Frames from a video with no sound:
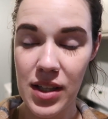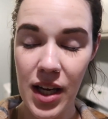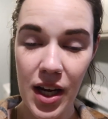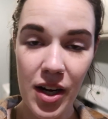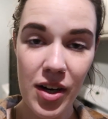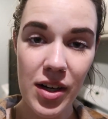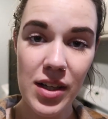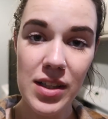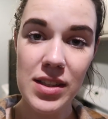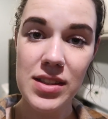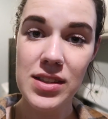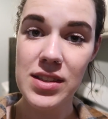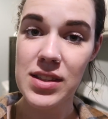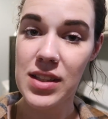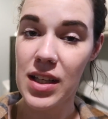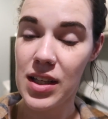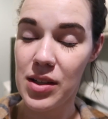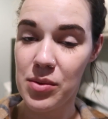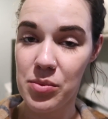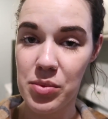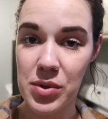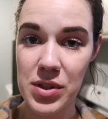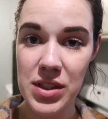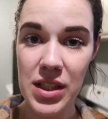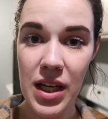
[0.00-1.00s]
carrots
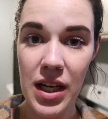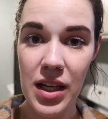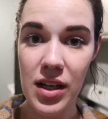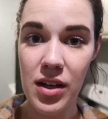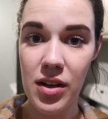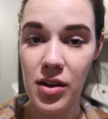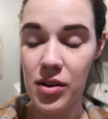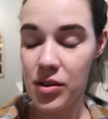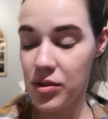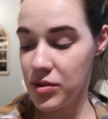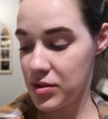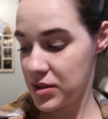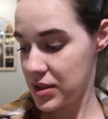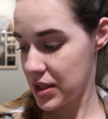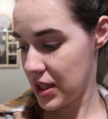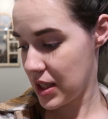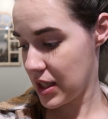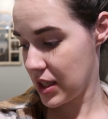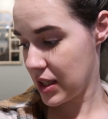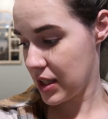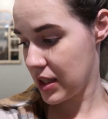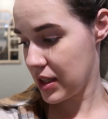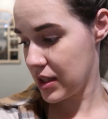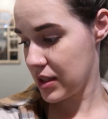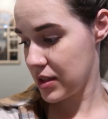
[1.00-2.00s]
and potatoes
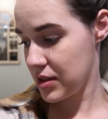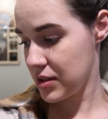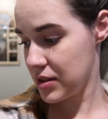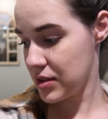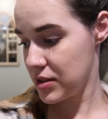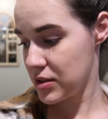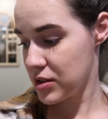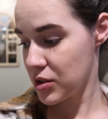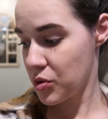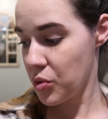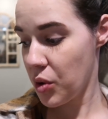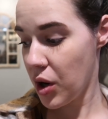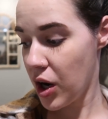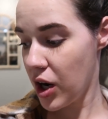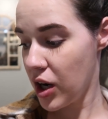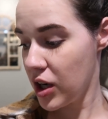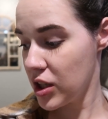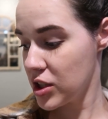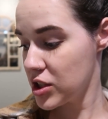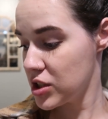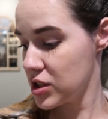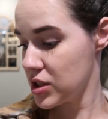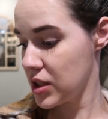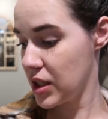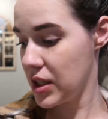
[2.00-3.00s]
and
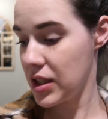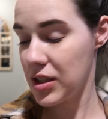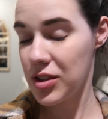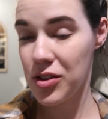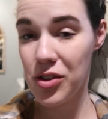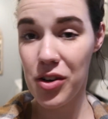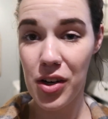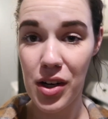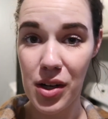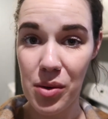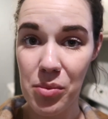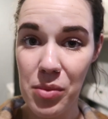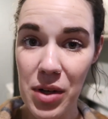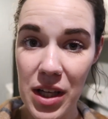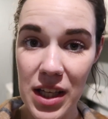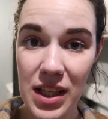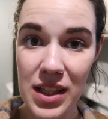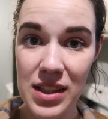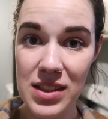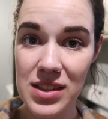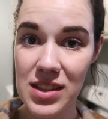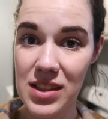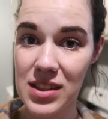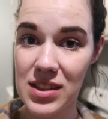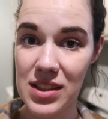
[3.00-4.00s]
squash and green
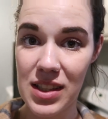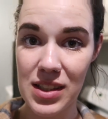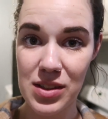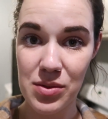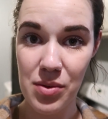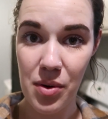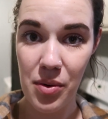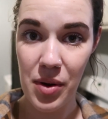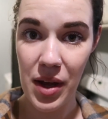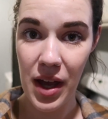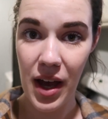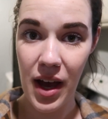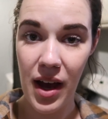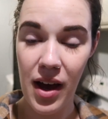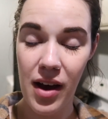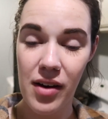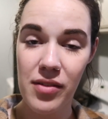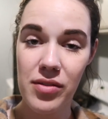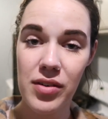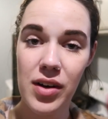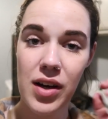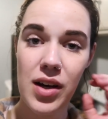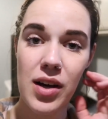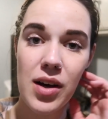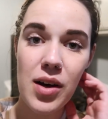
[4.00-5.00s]
beans because that's what we
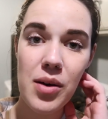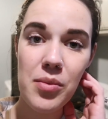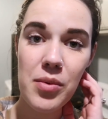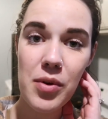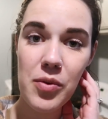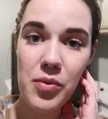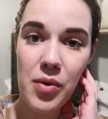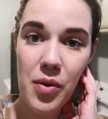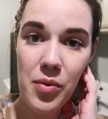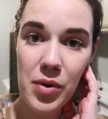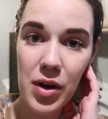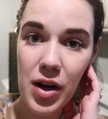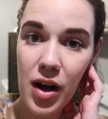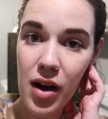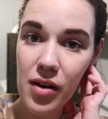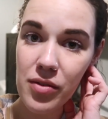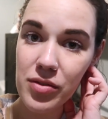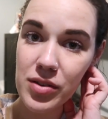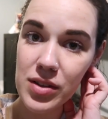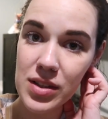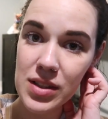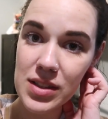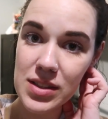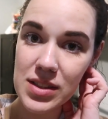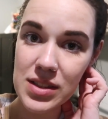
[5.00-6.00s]
have and what we got
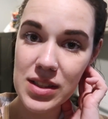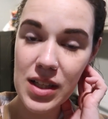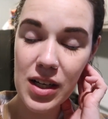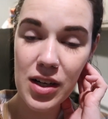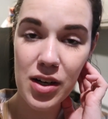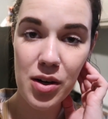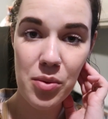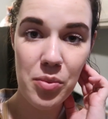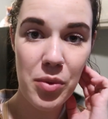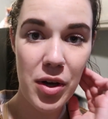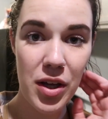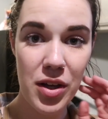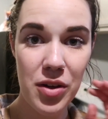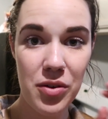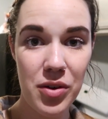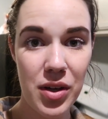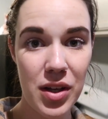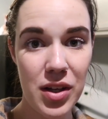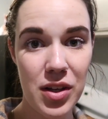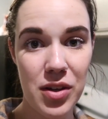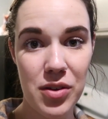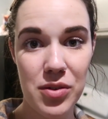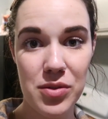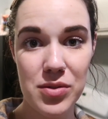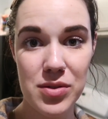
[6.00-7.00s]
for this dinner, but you
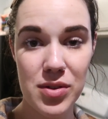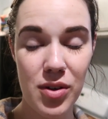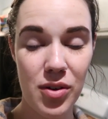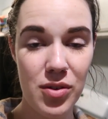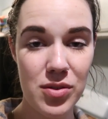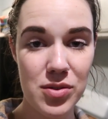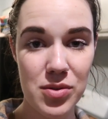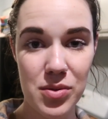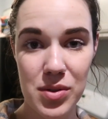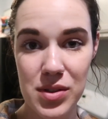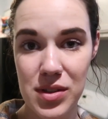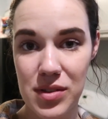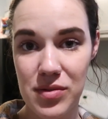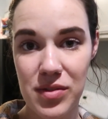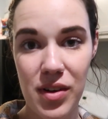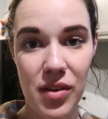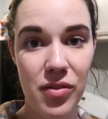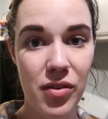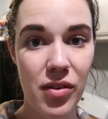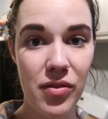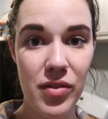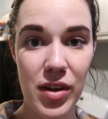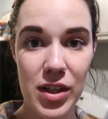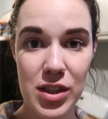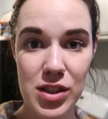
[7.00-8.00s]
can use all sorts of
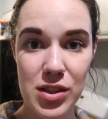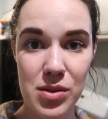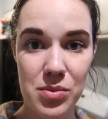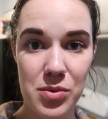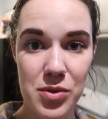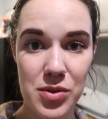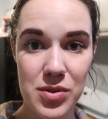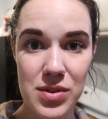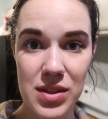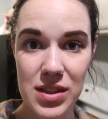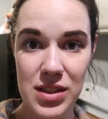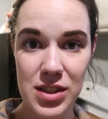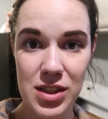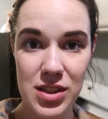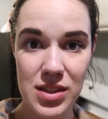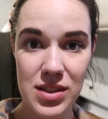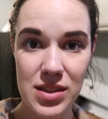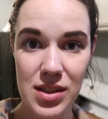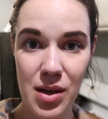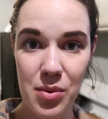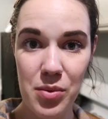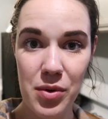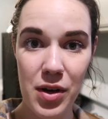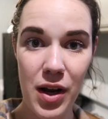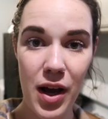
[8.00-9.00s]
different vegetables and just
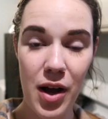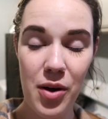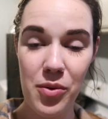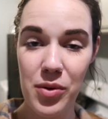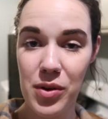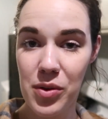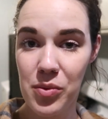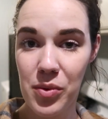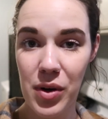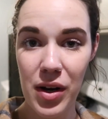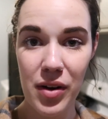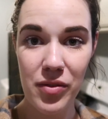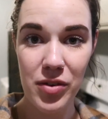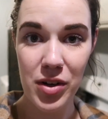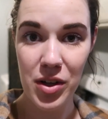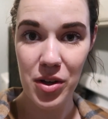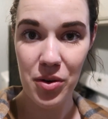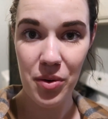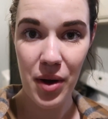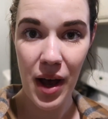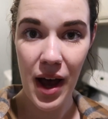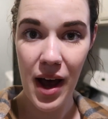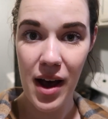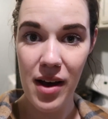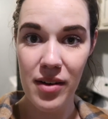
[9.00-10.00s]
sub it out with whatever
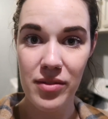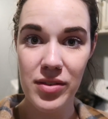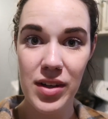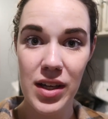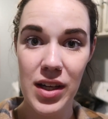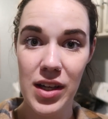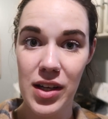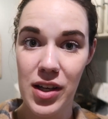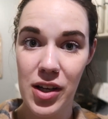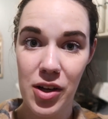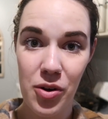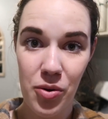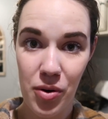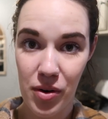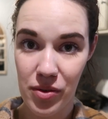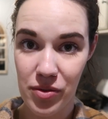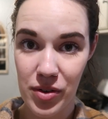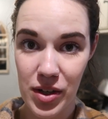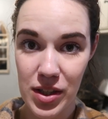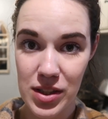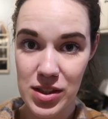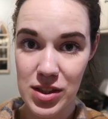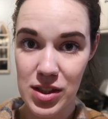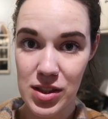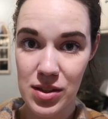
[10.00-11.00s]
you have in your
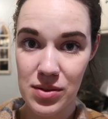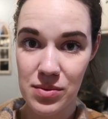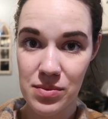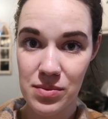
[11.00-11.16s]
fridge.